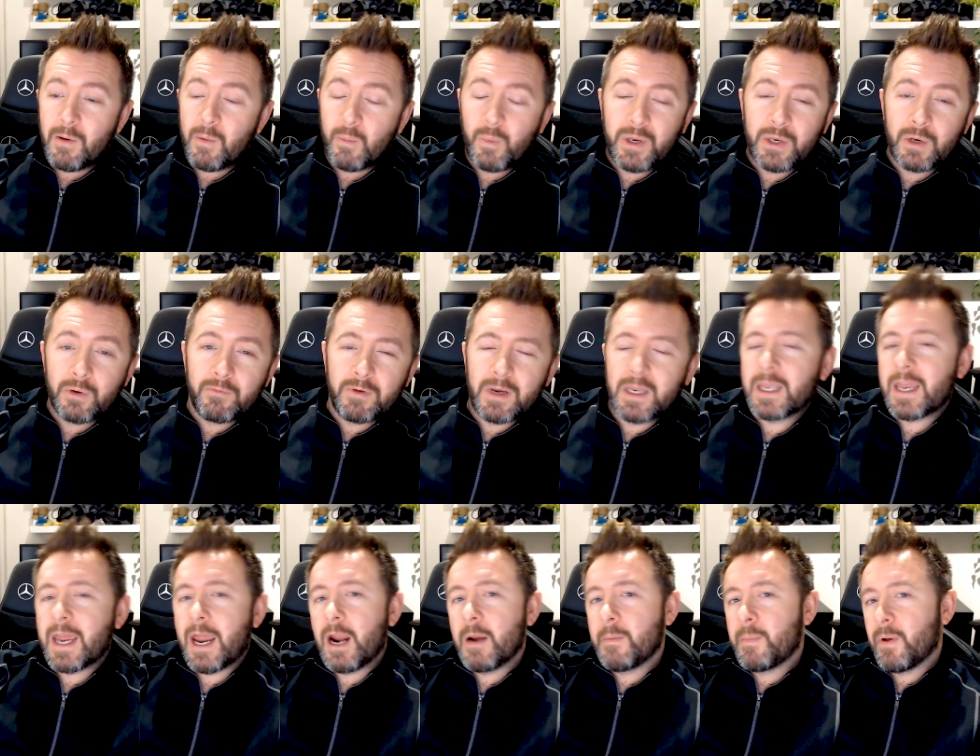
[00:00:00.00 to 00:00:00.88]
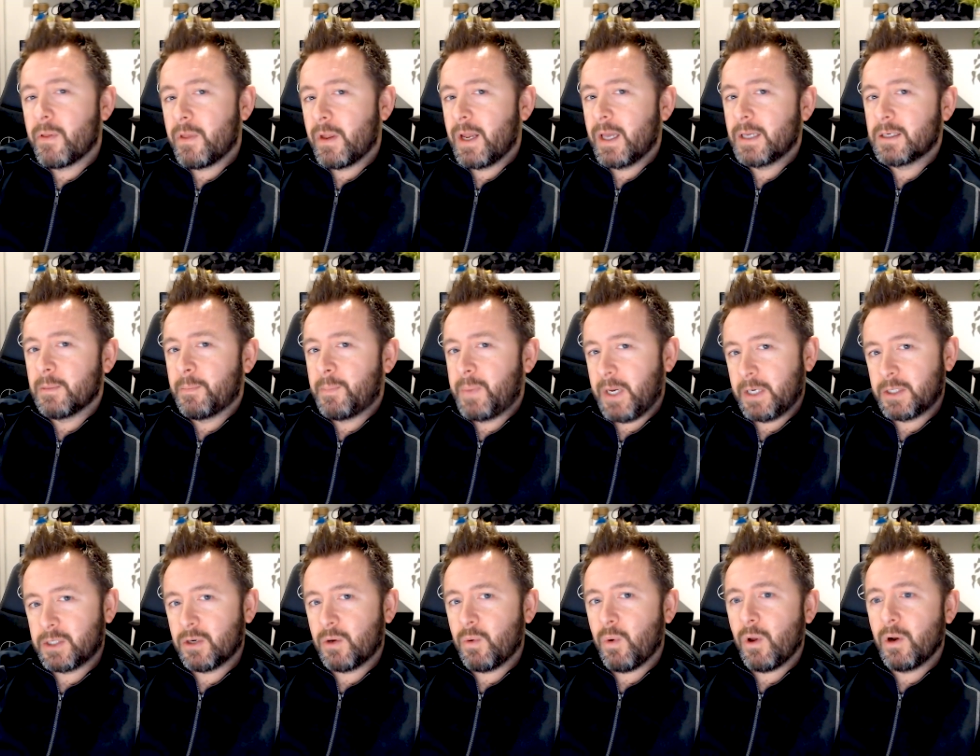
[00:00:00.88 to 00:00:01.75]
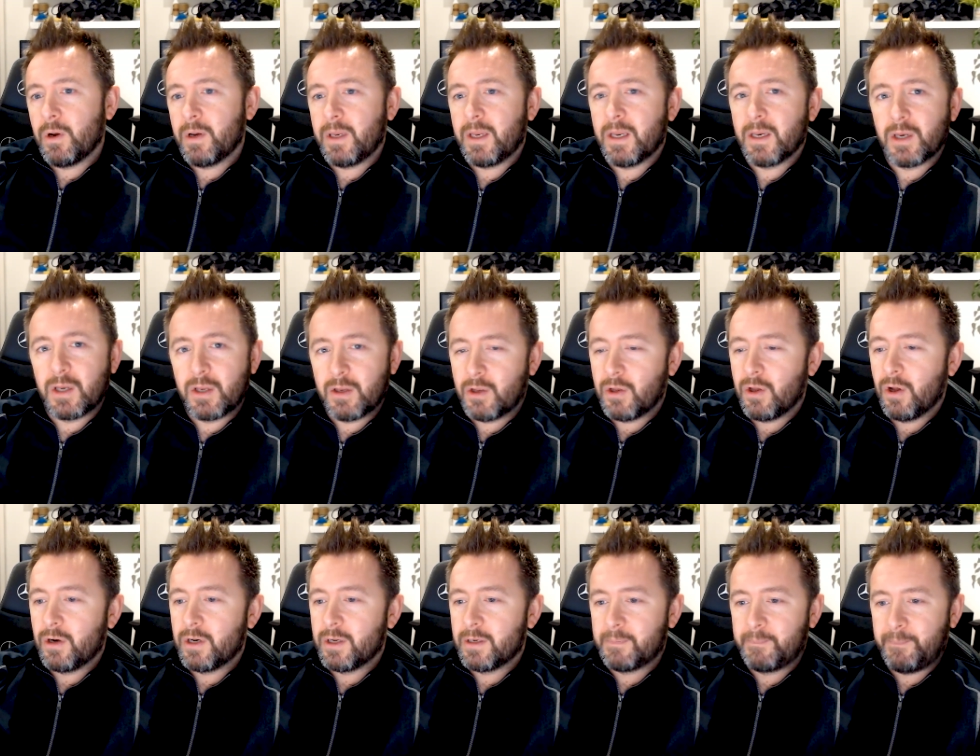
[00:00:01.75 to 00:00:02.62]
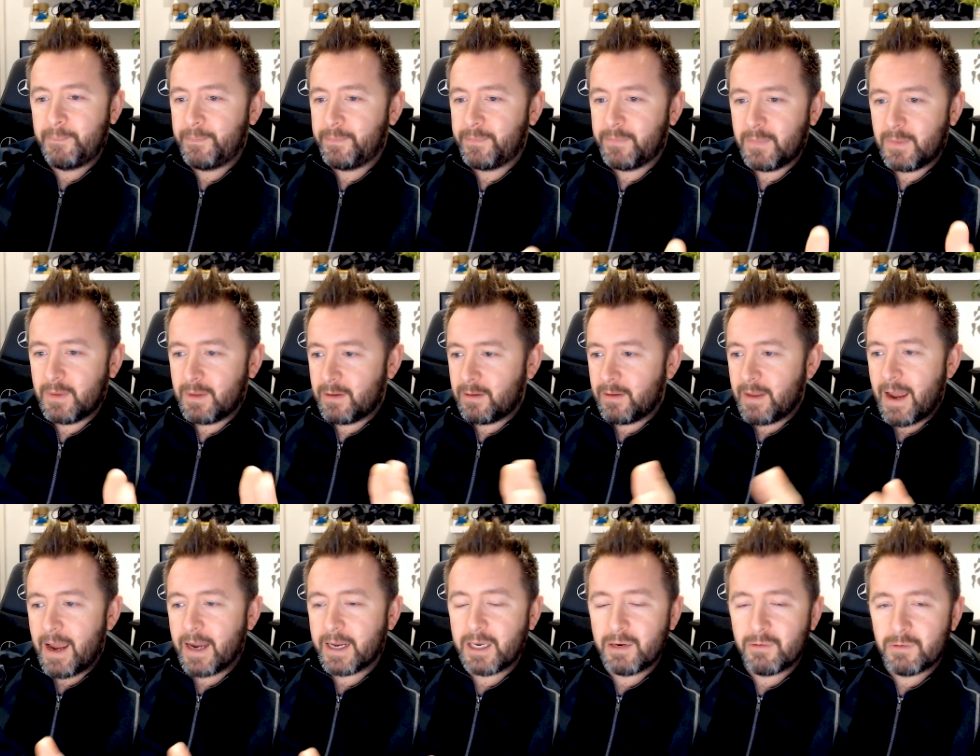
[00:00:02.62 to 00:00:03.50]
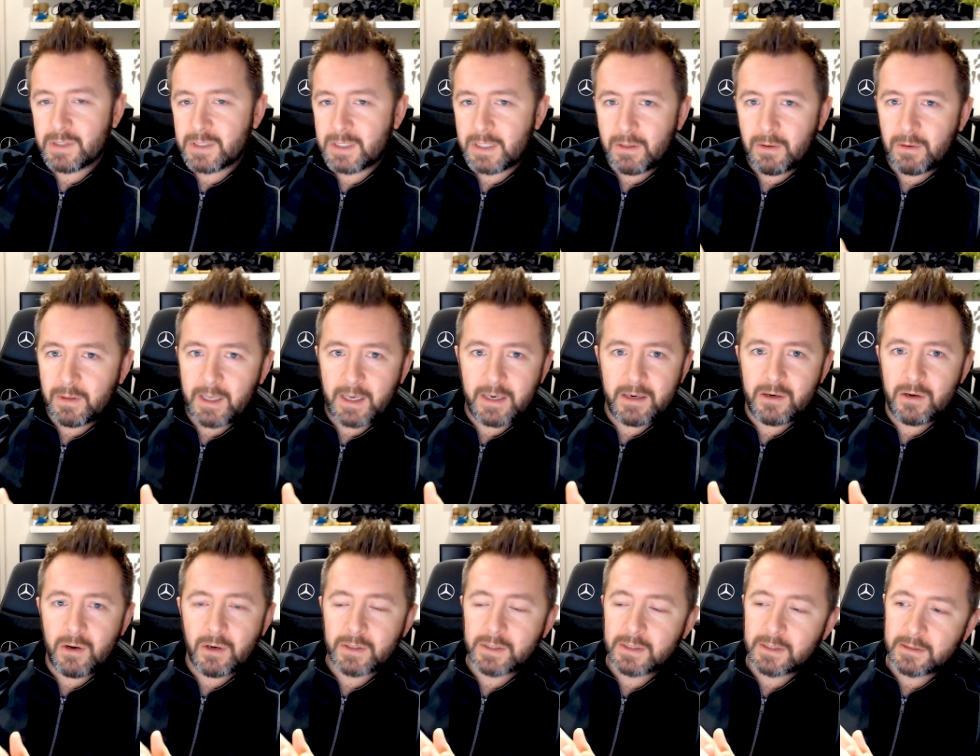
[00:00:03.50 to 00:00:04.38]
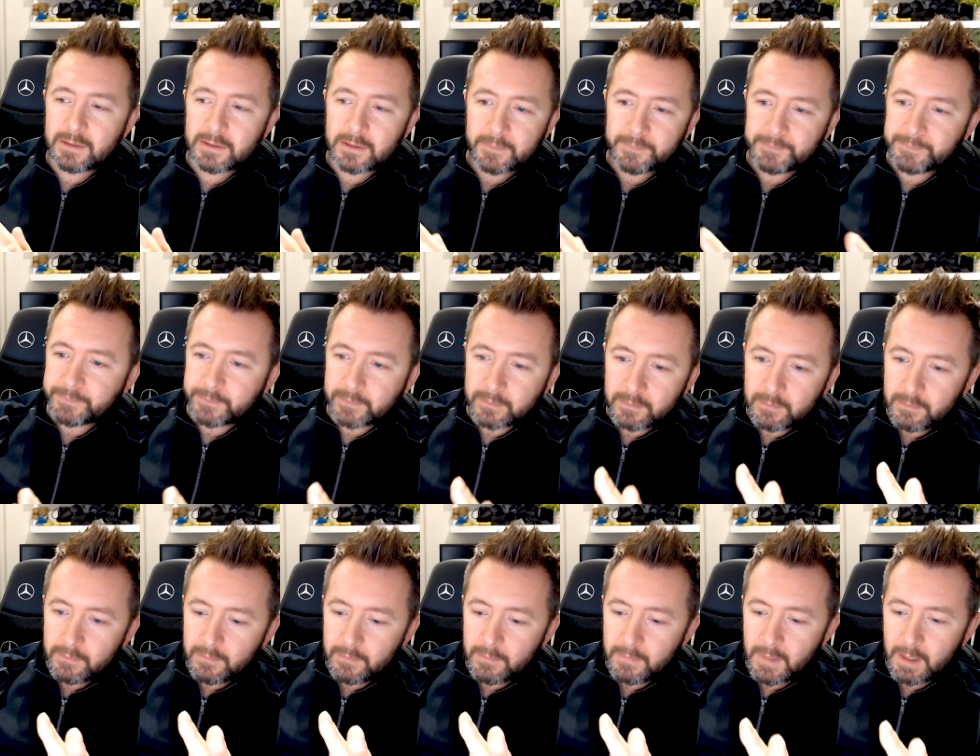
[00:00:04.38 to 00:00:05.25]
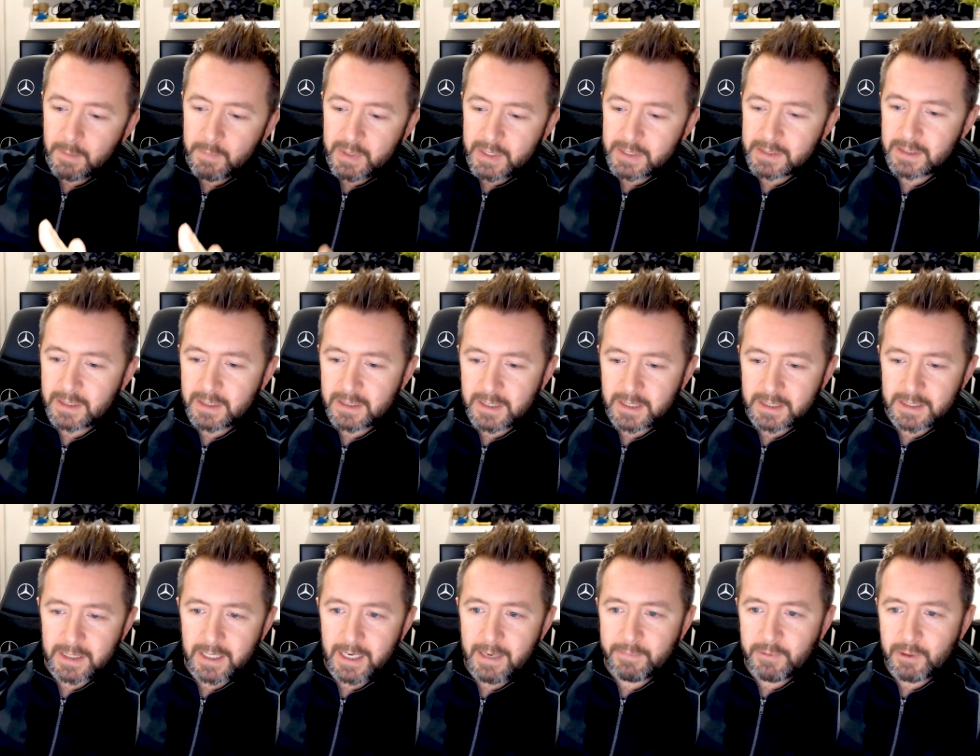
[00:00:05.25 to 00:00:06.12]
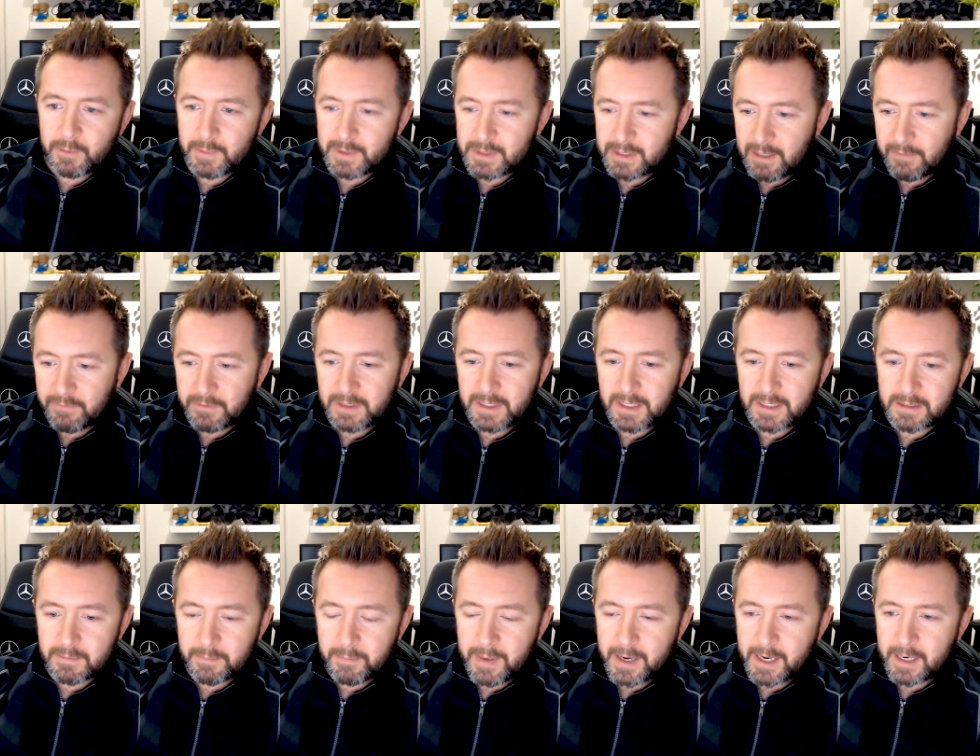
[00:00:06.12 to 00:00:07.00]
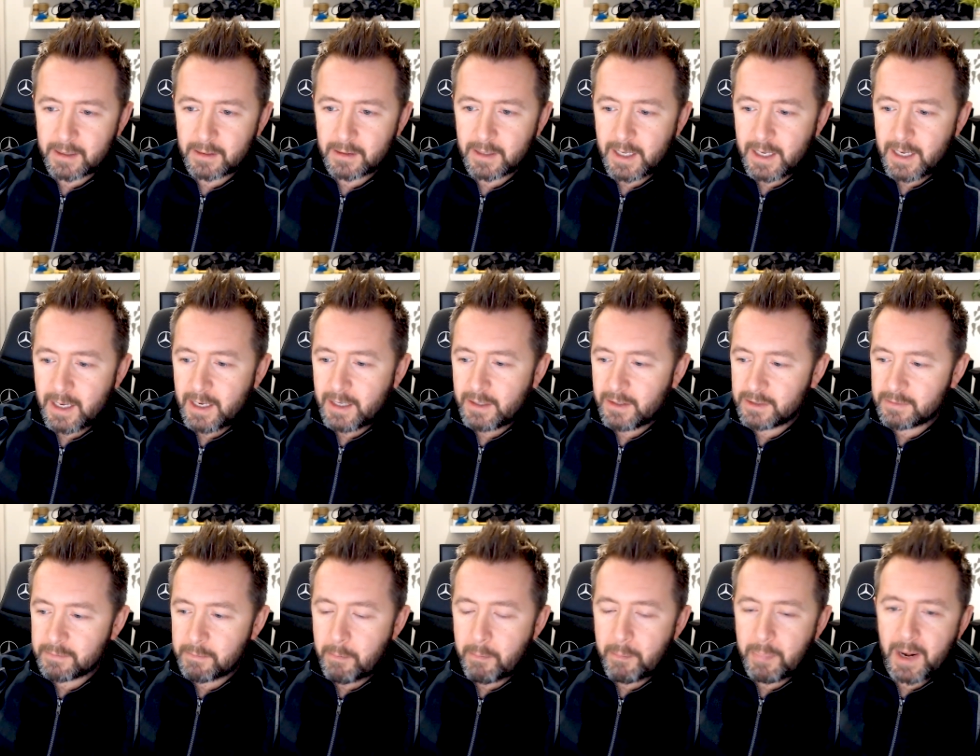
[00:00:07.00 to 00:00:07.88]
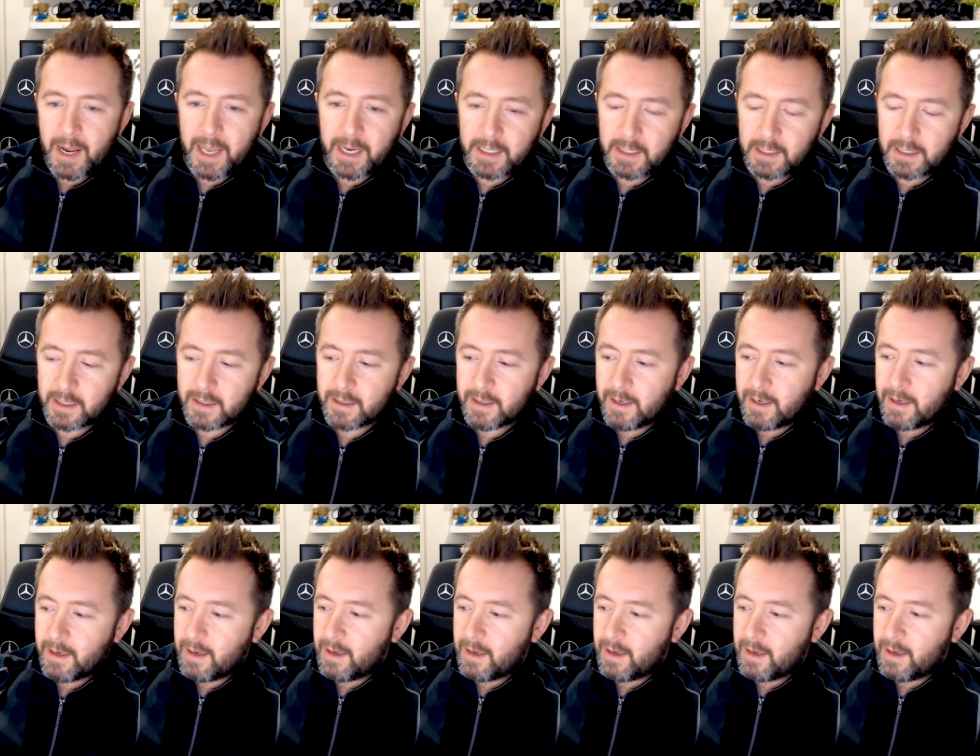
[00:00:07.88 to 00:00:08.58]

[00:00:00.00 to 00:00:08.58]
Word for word: We don't really care about the likes of picture quality and colour accuracy, all that nonsense. But is it a decent laptop? Does it have a decent panel? Doesn't blind you.